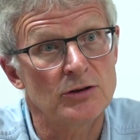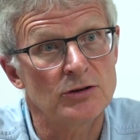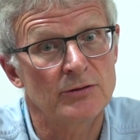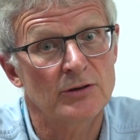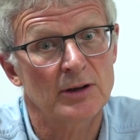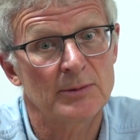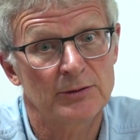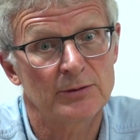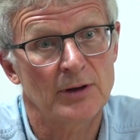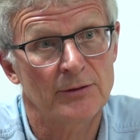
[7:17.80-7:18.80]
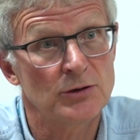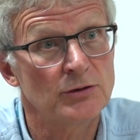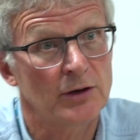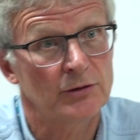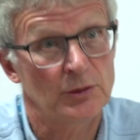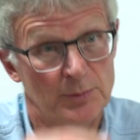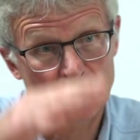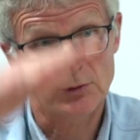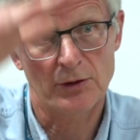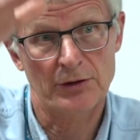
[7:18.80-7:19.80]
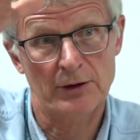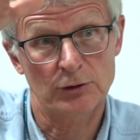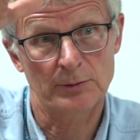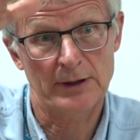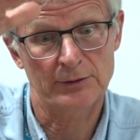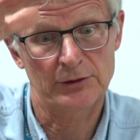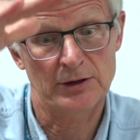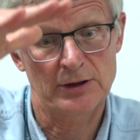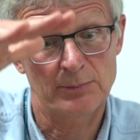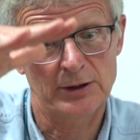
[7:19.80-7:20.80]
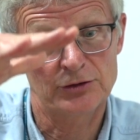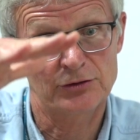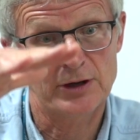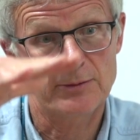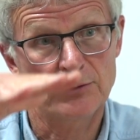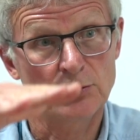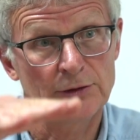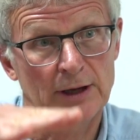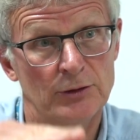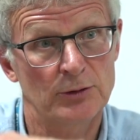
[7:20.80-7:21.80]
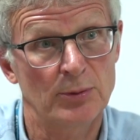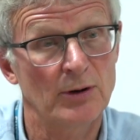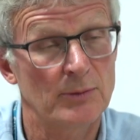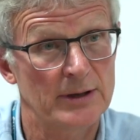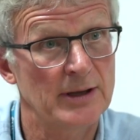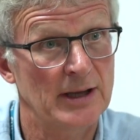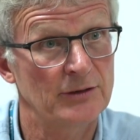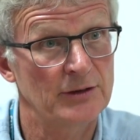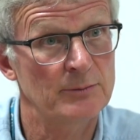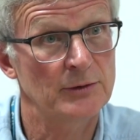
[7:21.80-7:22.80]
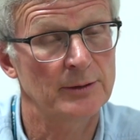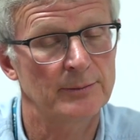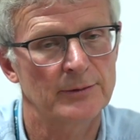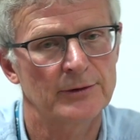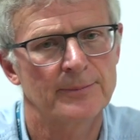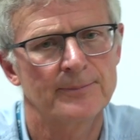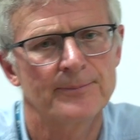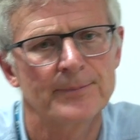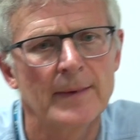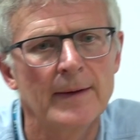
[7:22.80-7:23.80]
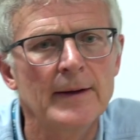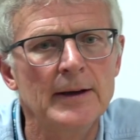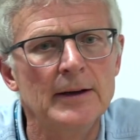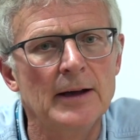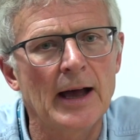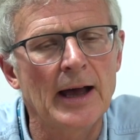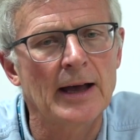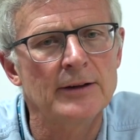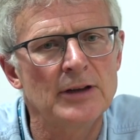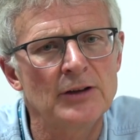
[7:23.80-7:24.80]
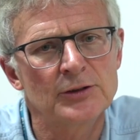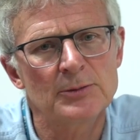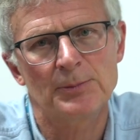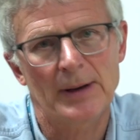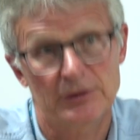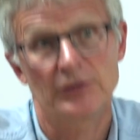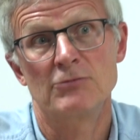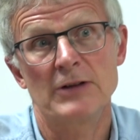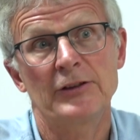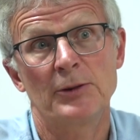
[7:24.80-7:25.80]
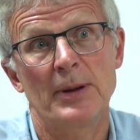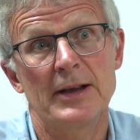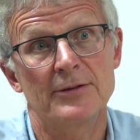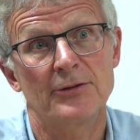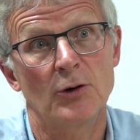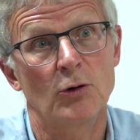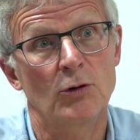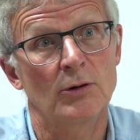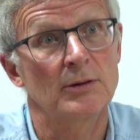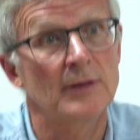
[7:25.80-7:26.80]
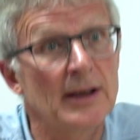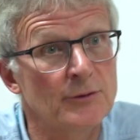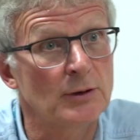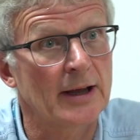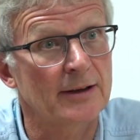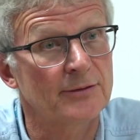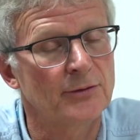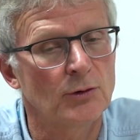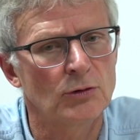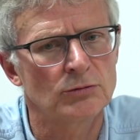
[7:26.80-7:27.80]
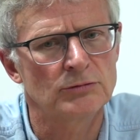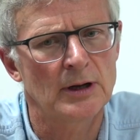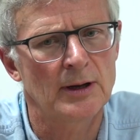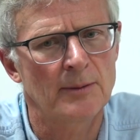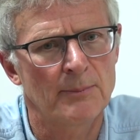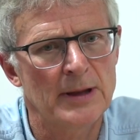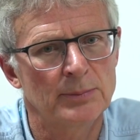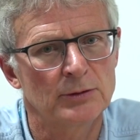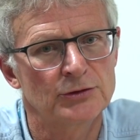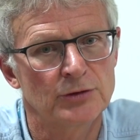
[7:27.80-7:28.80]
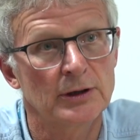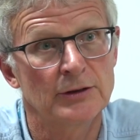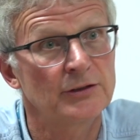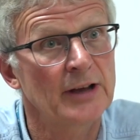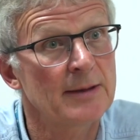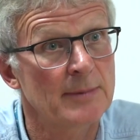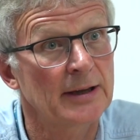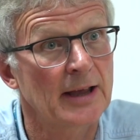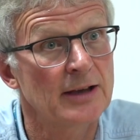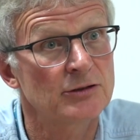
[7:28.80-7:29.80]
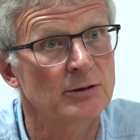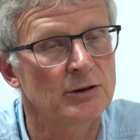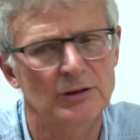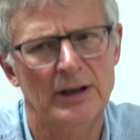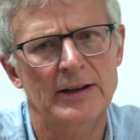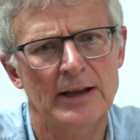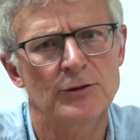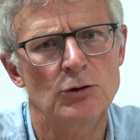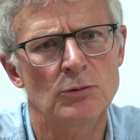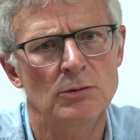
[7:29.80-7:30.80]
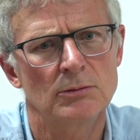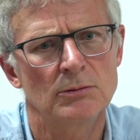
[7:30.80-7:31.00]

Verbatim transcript: you've got to miss a few doses before the thyroid hormone levels in the bloodstream fall down to a point where you get symptoms. And in some respects, it's a recipe for, if you like, for uh, people struggling to take medication. Because I think if you